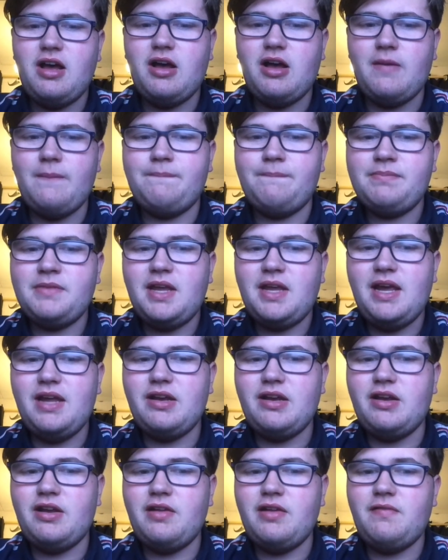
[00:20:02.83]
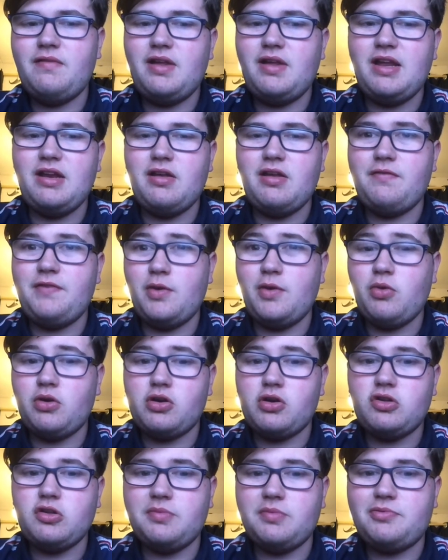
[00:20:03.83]
Um, in an interview on
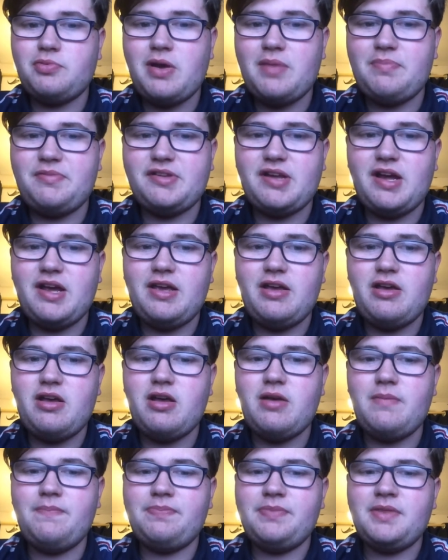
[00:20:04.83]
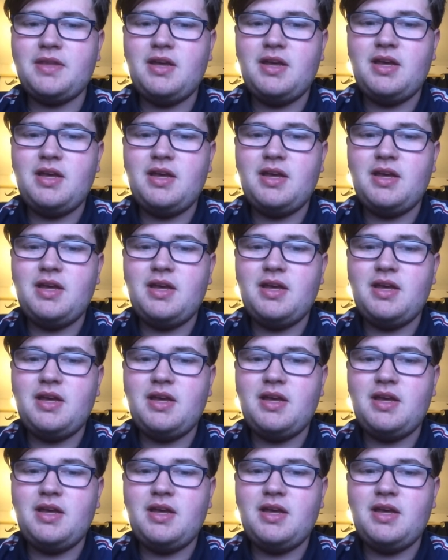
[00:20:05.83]
the club's website, um,